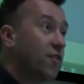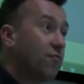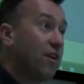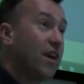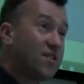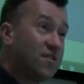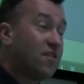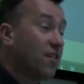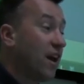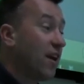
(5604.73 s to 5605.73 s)
in relation
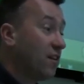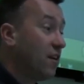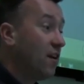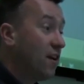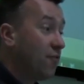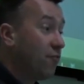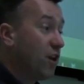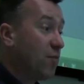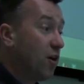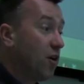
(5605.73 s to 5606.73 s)
to that for
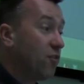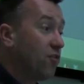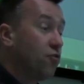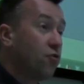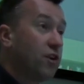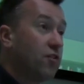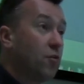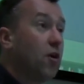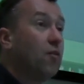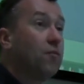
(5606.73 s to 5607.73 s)
any part of the tree as
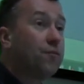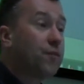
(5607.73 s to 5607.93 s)
well.